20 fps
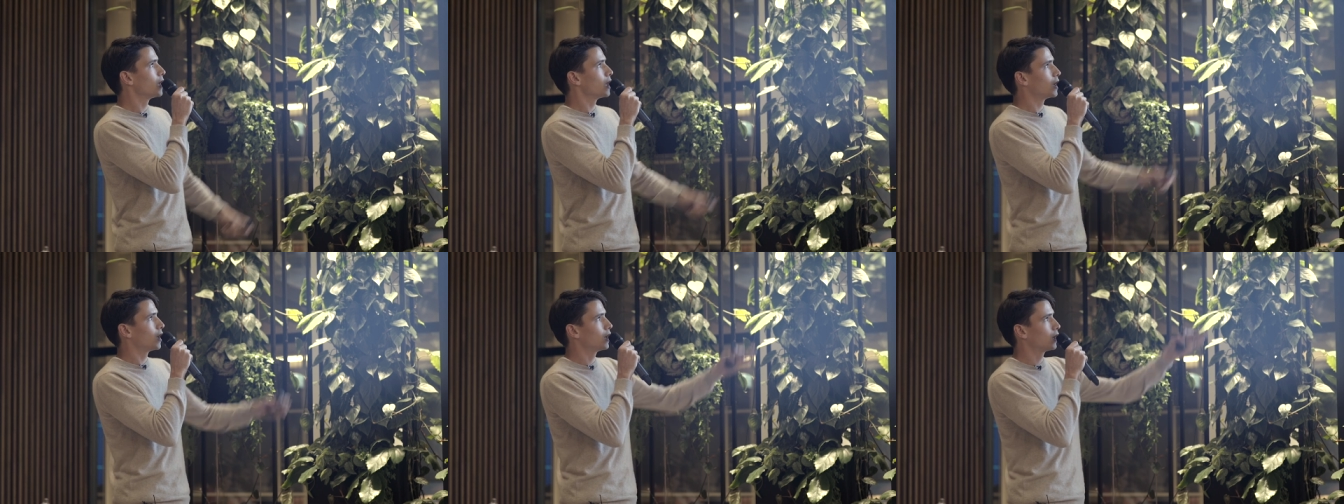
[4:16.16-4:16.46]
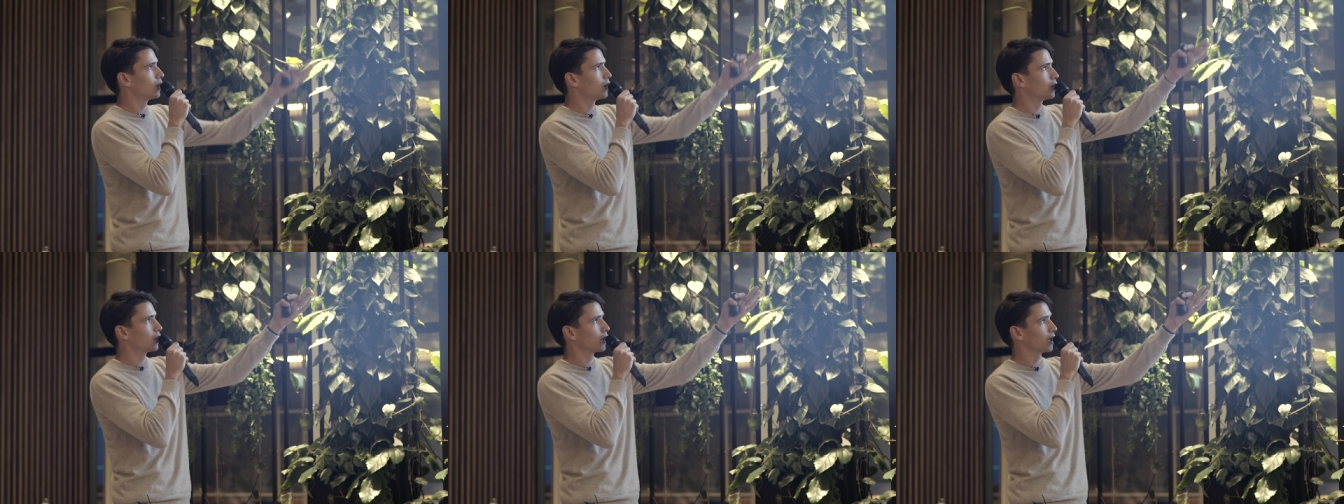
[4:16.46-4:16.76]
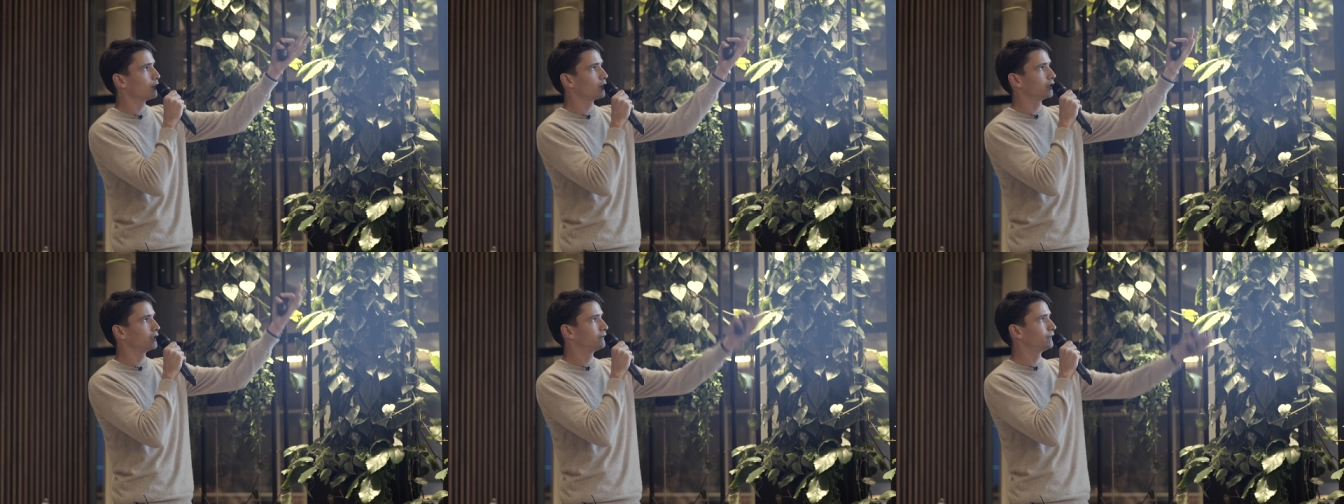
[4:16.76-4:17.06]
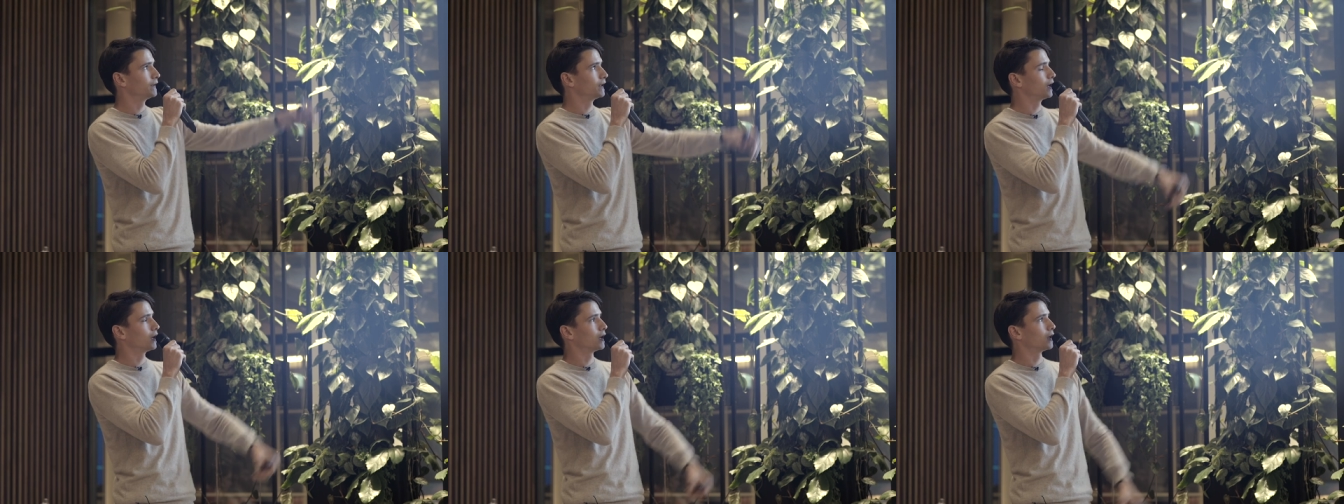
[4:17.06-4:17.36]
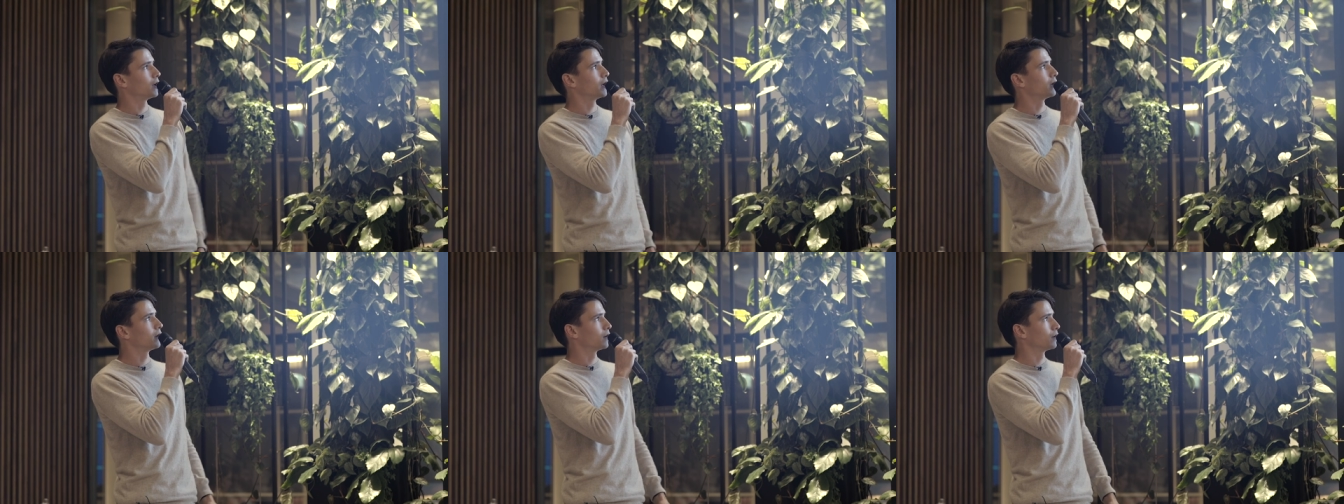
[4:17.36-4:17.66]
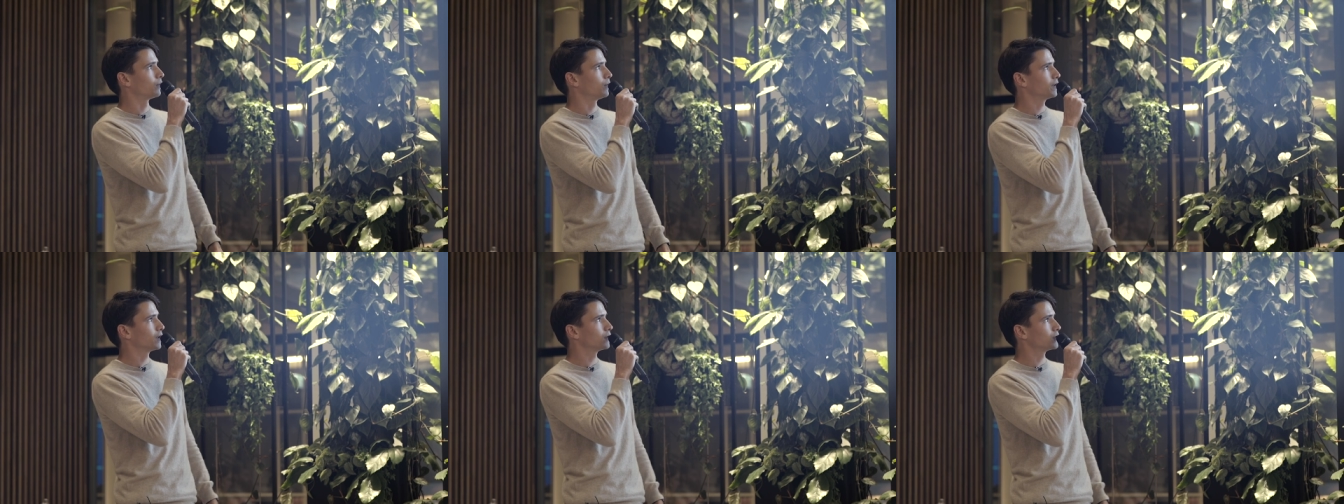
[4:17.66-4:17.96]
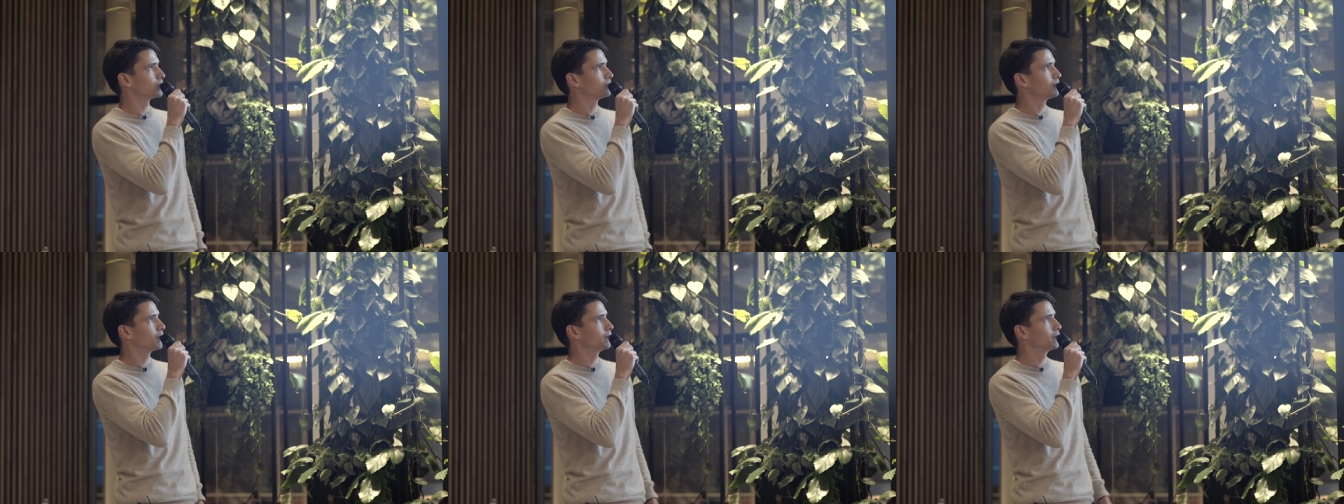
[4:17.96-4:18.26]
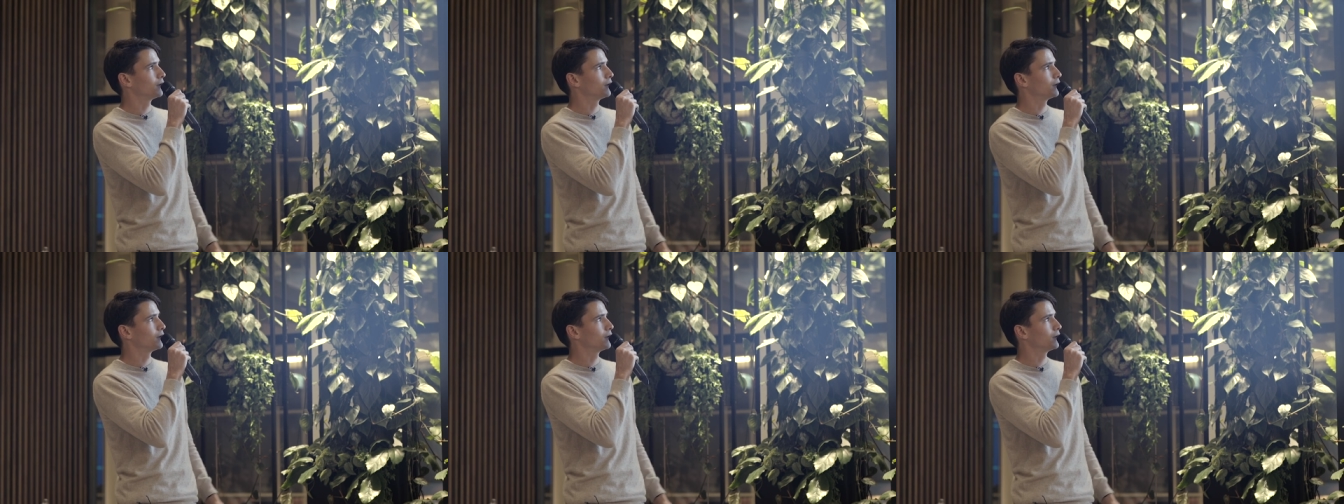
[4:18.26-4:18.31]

Uh, rewarded uh, uh, retention rate